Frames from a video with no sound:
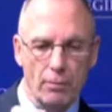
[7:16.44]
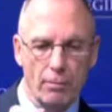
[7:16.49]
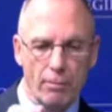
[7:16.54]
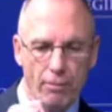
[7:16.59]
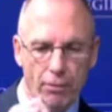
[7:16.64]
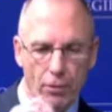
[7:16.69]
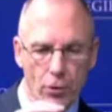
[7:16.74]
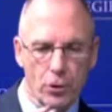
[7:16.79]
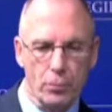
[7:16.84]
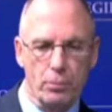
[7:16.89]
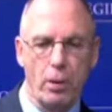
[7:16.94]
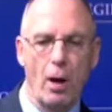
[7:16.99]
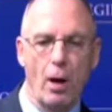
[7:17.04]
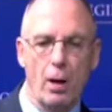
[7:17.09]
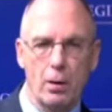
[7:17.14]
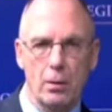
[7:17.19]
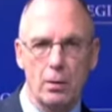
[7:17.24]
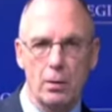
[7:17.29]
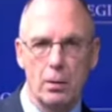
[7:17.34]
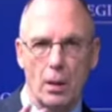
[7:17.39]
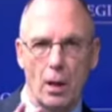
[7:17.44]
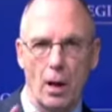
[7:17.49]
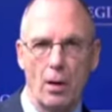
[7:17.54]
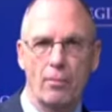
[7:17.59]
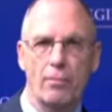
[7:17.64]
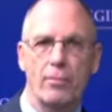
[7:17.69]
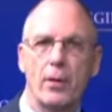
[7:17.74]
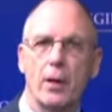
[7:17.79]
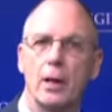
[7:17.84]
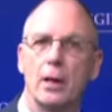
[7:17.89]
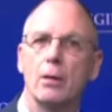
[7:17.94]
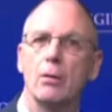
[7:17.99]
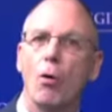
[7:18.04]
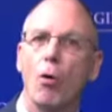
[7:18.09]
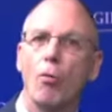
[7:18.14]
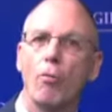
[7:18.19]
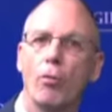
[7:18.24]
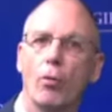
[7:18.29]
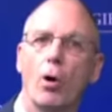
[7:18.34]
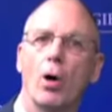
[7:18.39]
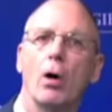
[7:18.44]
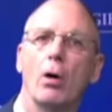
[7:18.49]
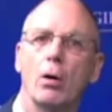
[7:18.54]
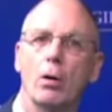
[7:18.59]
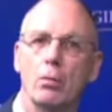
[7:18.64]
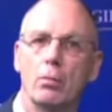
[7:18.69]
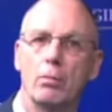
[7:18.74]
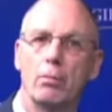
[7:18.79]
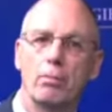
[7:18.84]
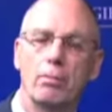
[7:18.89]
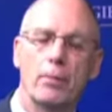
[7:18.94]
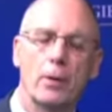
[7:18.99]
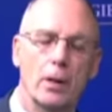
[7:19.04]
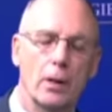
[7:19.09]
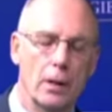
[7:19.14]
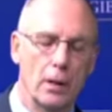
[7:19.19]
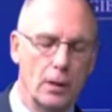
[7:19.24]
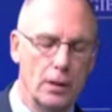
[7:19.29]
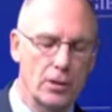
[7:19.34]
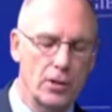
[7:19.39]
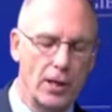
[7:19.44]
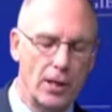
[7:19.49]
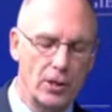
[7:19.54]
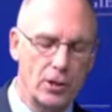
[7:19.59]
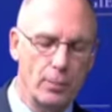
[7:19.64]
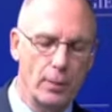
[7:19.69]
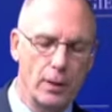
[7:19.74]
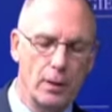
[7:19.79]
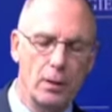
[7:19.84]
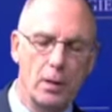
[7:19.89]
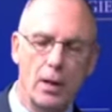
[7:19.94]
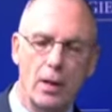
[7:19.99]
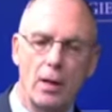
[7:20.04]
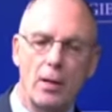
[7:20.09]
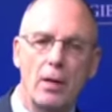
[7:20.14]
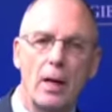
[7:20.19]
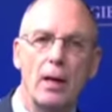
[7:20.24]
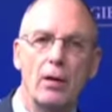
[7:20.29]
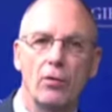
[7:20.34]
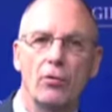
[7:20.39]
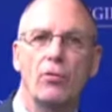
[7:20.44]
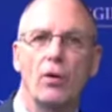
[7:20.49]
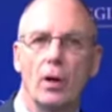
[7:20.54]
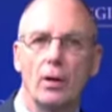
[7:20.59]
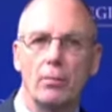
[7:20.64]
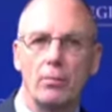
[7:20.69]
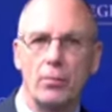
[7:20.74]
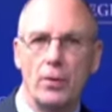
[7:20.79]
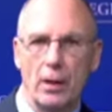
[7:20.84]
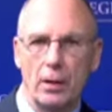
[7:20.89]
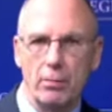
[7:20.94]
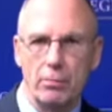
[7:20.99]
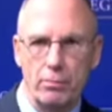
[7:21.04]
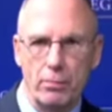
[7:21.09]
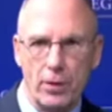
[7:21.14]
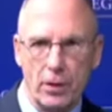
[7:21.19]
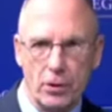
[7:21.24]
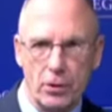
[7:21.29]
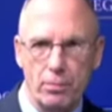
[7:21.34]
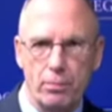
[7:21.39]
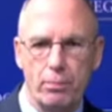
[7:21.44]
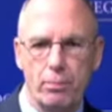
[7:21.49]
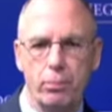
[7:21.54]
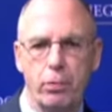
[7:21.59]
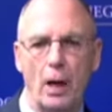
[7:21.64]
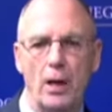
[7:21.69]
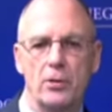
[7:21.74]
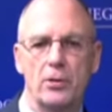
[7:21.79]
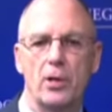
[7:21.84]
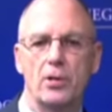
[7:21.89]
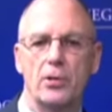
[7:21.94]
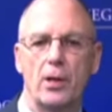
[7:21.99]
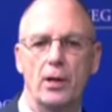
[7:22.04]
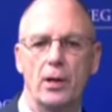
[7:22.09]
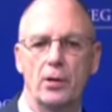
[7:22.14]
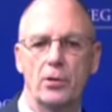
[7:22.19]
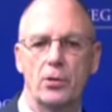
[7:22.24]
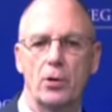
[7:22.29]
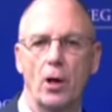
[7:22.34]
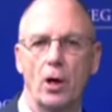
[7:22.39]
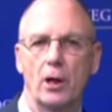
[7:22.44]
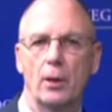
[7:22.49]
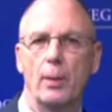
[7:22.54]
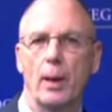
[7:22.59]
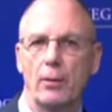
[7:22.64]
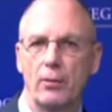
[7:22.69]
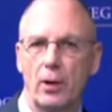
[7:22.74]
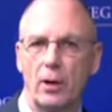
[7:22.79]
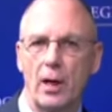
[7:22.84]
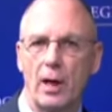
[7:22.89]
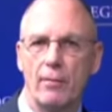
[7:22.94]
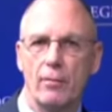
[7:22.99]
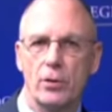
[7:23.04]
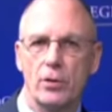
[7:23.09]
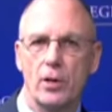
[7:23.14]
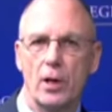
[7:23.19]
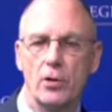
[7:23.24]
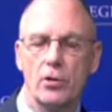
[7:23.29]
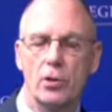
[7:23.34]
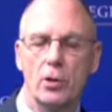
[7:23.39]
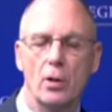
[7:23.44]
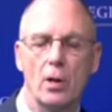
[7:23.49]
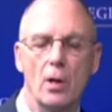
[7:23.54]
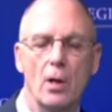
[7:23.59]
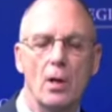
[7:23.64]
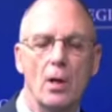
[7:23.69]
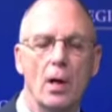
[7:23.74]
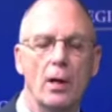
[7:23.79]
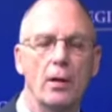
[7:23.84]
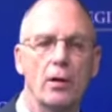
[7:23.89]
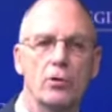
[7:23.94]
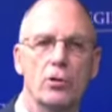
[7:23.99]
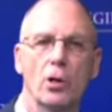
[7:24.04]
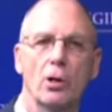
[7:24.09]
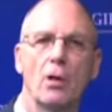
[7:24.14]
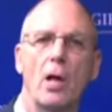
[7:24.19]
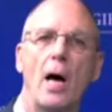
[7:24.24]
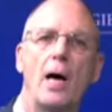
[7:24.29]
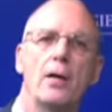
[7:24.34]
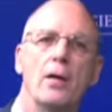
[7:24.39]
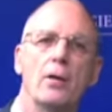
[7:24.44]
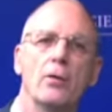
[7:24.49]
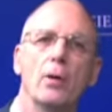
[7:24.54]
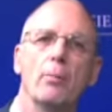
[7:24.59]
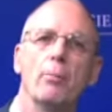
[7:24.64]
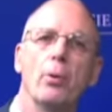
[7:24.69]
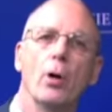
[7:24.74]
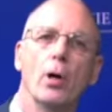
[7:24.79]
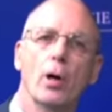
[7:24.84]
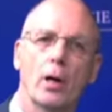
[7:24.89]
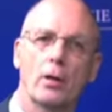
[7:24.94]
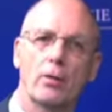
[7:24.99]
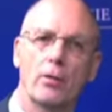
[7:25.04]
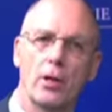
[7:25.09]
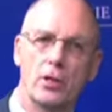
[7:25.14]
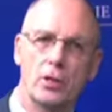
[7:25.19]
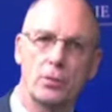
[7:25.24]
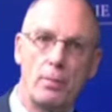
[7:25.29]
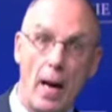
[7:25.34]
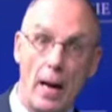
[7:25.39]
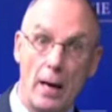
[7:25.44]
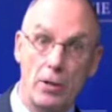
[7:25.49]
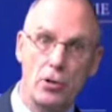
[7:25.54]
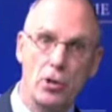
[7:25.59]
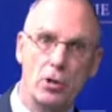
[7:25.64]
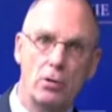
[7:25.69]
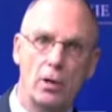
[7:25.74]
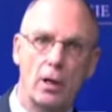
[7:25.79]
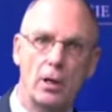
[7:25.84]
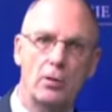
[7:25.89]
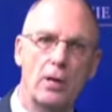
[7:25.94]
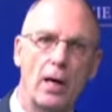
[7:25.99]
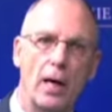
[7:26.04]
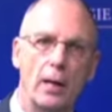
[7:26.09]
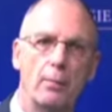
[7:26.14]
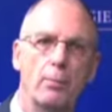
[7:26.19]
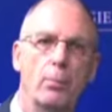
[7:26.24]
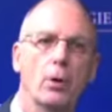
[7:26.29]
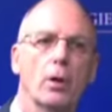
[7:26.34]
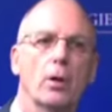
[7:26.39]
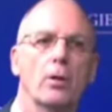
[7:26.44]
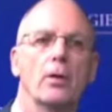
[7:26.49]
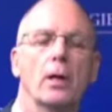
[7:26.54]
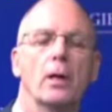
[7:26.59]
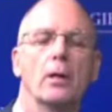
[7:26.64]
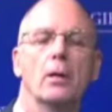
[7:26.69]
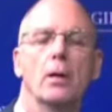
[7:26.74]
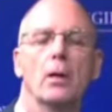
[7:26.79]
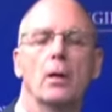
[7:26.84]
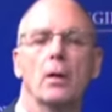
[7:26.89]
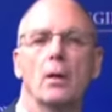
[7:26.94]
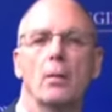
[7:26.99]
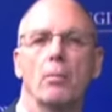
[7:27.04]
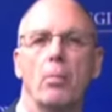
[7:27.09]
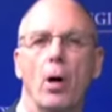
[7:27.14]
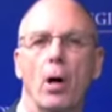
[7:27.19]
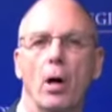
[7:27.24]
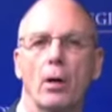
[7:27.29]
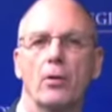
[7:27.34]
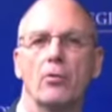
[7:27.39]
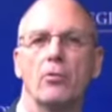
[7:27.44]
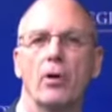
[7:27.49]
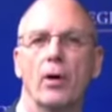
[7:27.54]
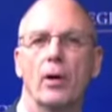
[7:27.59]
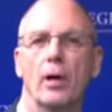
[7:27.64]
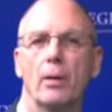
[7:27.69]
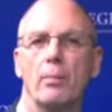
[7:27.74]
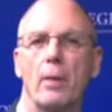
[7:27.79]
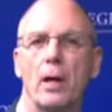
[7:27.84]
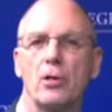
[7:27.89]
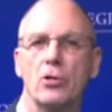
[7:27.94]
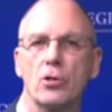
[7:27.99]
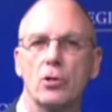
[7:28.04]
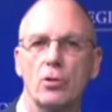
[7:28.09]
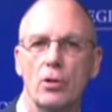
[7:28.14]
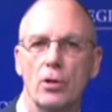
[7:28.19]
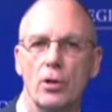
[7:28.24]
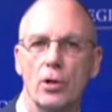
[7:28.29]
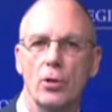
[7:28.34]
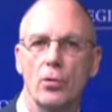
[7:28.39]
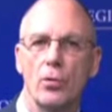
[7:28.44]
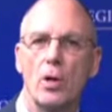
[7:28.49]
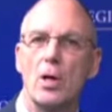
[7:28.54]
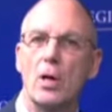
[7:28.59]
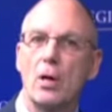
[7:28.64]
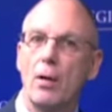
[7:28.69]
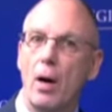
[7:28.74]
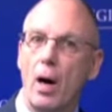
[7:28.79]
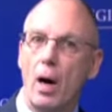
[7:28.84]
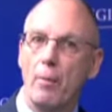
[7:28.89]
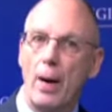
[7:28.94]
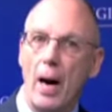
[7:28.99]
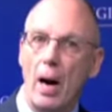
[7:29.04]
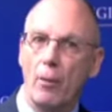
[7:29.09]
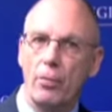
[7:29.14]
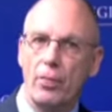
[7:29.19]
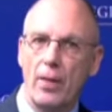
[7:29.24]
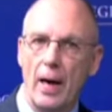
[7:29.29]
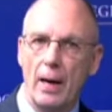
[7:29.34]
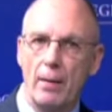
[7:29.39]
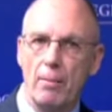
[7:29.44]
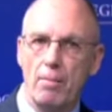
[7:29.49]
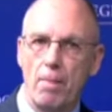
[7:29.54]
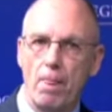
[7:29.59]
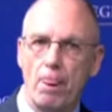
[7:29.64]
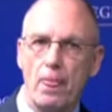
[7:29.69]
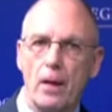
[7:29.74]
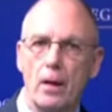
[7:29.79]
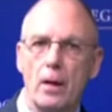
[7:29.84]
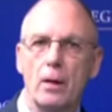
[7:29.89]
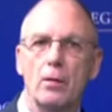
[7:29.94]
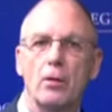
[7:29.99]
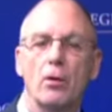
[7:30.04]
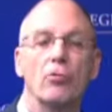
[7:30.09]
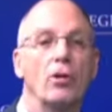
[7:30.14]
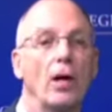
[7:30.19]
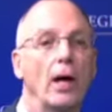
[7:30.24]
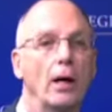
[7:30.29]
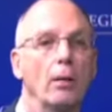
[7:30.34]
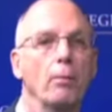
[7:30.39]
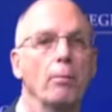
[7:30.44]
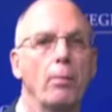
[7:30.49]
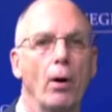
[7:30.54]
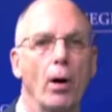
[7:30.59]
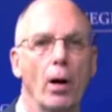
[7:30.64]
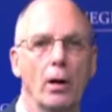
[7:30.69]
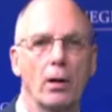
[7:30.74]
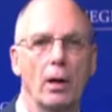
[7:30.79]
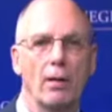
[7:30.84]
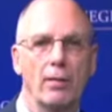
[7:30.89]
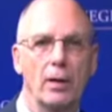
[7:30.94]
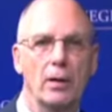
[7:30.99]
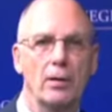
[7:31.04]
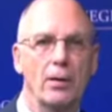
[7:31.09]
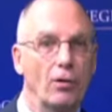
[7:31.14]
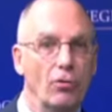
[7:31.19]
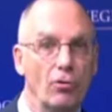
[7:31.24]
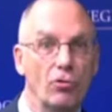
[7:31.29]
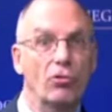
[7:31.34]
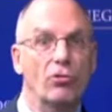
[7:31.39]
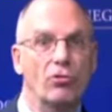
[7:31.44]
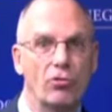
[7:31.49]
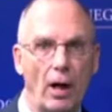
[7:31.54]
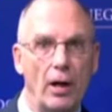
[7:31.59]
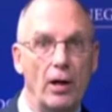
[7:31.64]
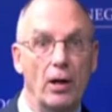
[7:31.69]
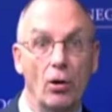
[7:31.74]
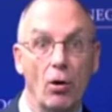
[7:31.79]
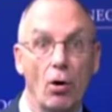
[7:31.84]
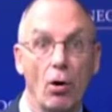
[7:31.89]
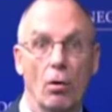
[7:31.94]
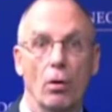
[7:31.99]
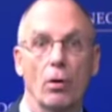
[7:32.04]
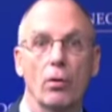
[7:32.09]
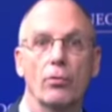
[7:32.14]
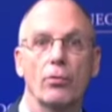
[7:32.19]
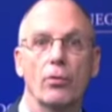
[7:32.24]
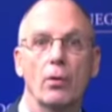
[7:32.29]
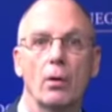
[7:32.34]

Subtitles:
first part of the overall assessment is this process I just talked about, the conversation. And there's a lot in the book, this Managing Think Tank book that Paul and Tarek mentioned to you about that. The second part of it is setting goals.